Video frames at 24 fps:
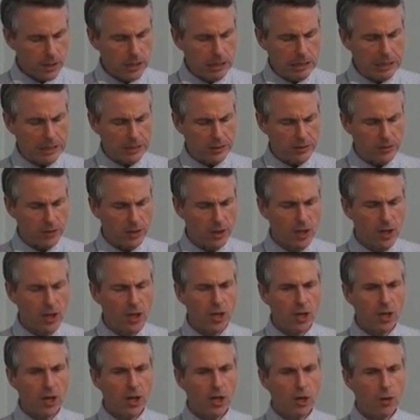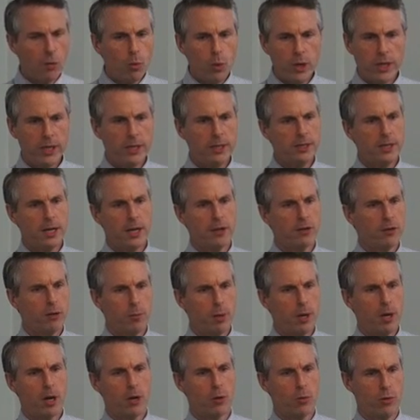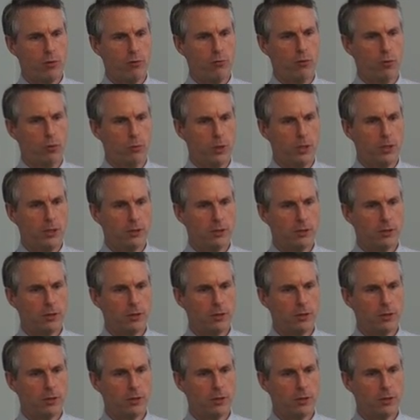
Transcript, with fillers: And we hit it out of the park with Ruby.